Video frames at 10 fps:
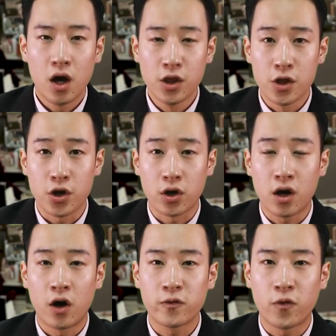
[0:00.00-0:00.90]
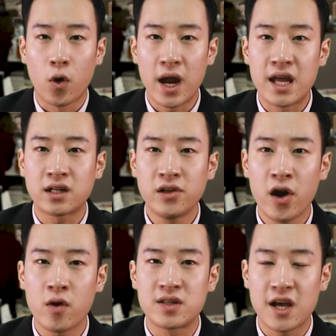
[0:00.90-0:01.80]
Another called for a
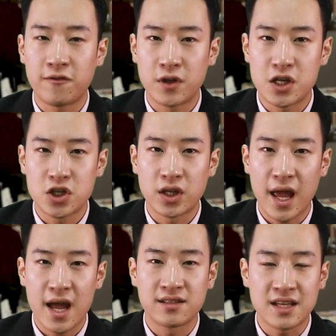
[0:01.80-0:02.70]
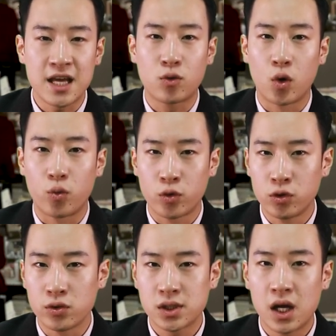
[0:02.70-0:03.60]
clearer definition and equal
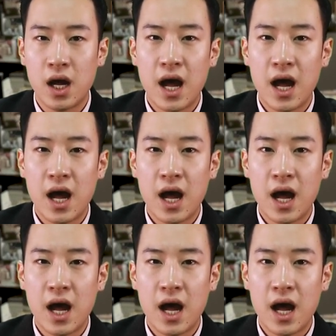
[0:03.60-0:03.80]
rules